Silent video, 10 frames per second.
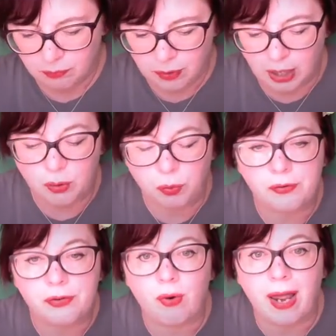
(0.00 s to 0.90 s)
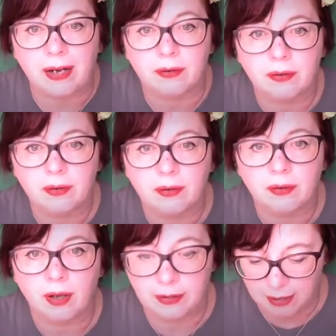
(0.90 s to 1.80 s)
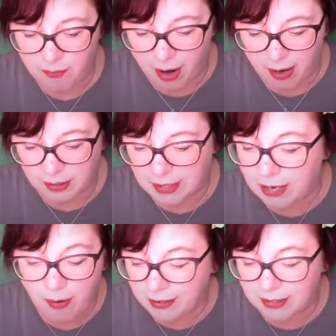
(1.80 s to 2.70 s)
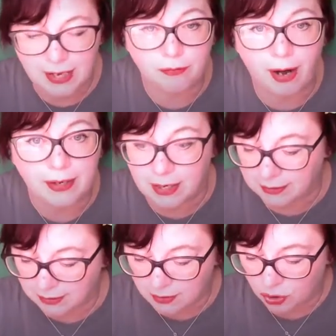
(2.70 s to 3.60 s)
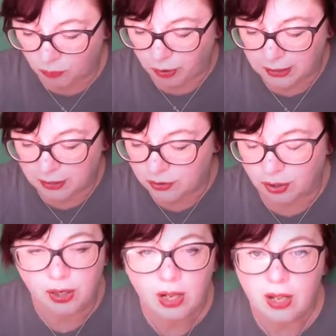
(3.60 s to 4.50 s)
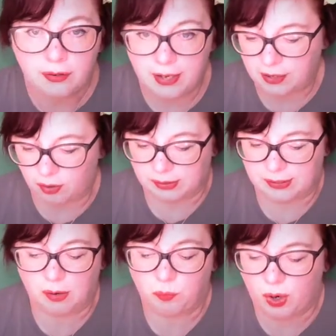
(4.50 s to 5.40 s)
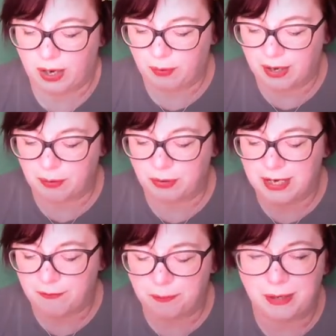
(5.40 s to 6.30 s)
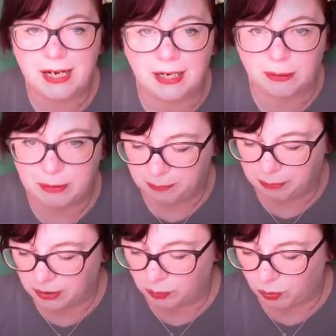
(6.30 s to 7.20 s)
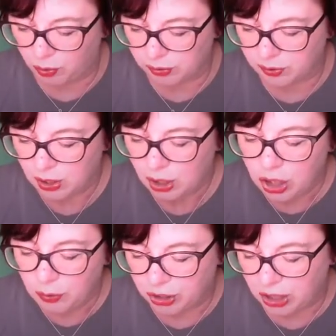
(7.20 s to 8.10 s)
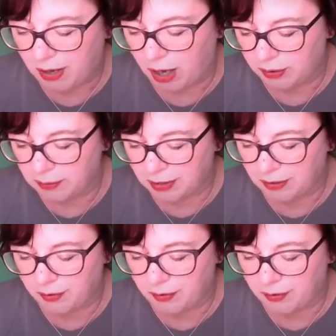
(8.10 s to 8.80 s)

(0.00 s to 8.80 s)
And the wolves ran. And they ran, and they ran, and they ran, and they didn't stop running until they got somewhere where there would never be any people in the walls who would come out in the middle of